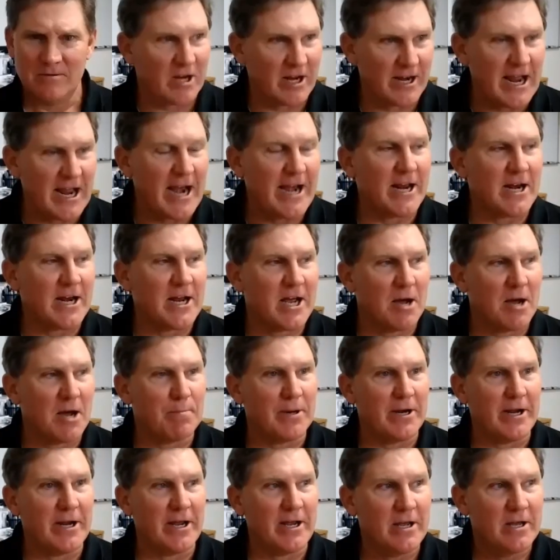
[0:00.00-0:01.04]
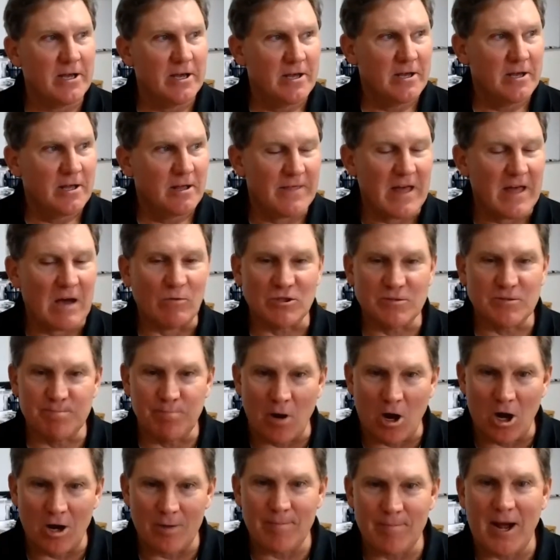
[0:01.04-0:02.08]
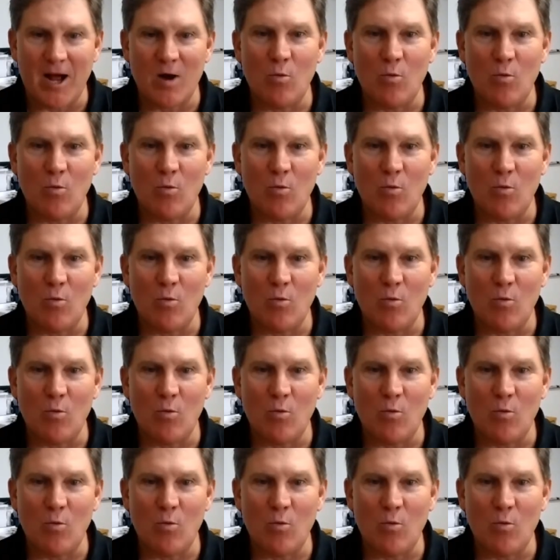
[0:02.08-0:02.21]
Canadian company that was bought by